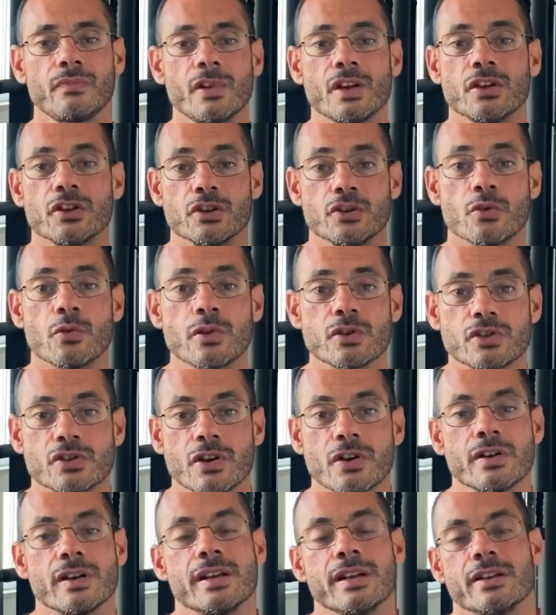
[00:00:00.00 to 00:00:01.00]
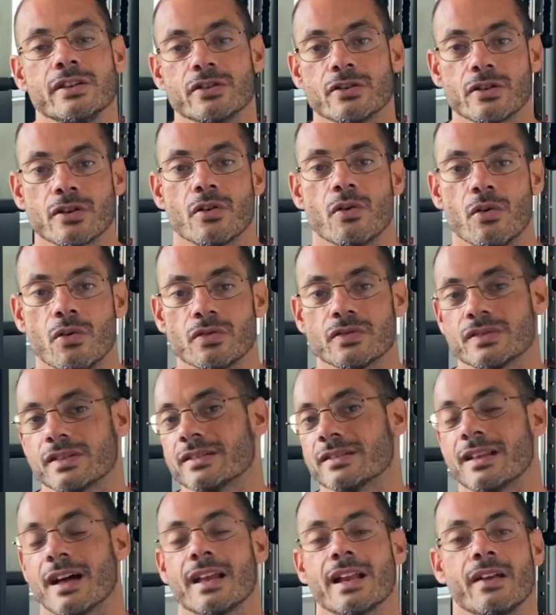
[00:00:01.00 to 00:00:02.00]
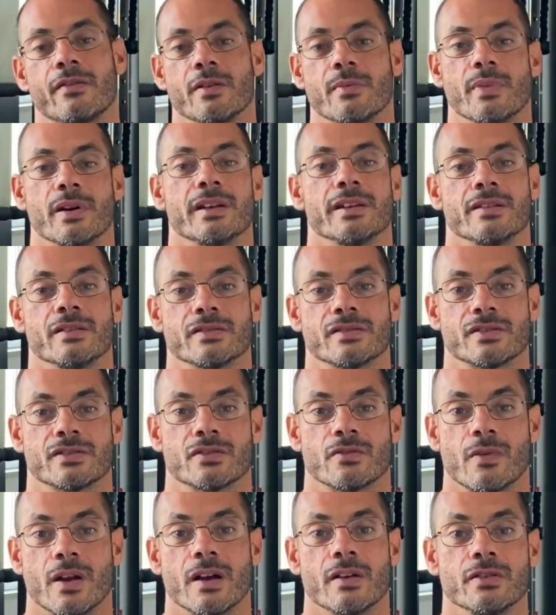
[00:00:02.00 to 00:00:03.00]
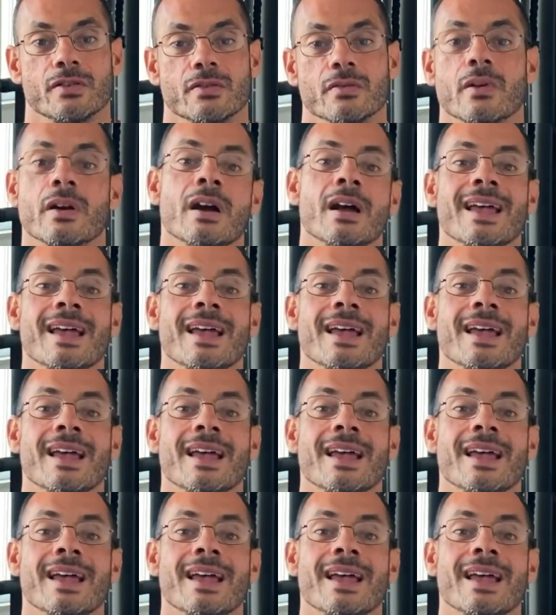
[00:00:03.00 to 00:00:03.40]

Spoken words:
your journey and your goals is not everybody else's around you.